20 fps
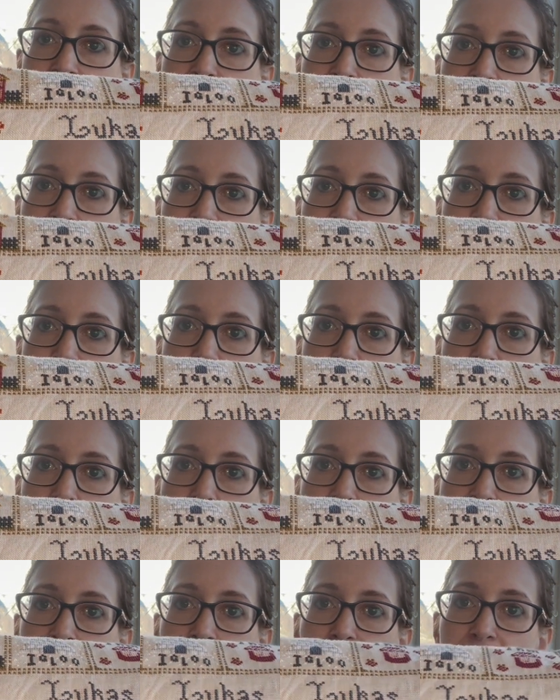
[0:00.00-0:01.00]

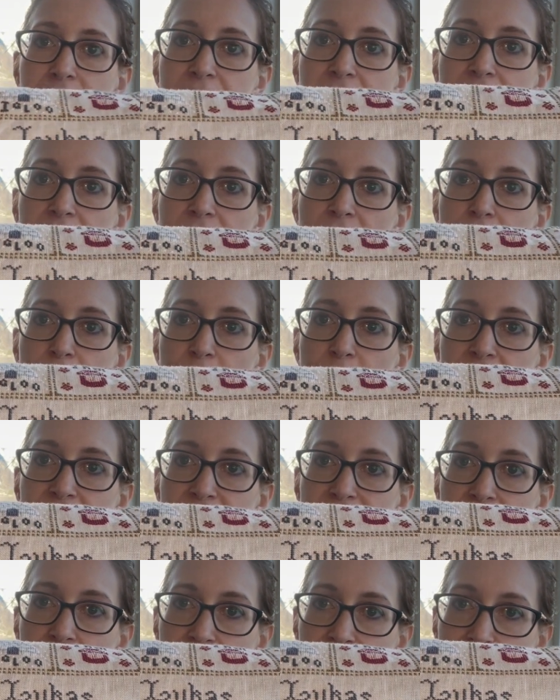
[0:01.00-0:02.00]
So, it works
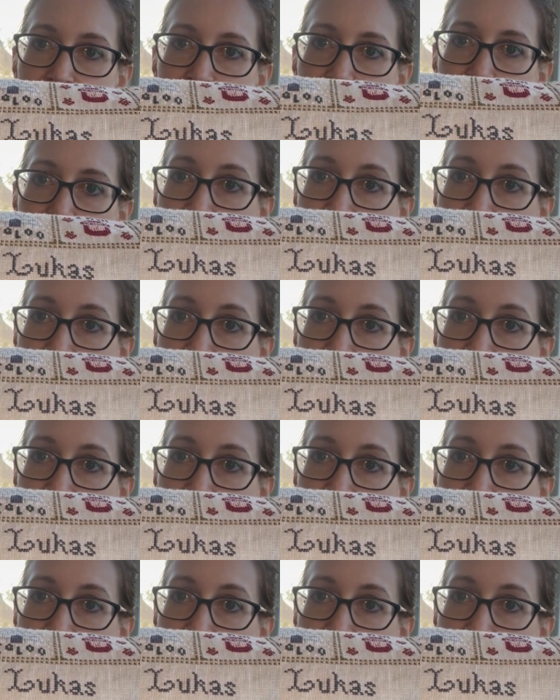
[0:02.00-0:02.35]
out because he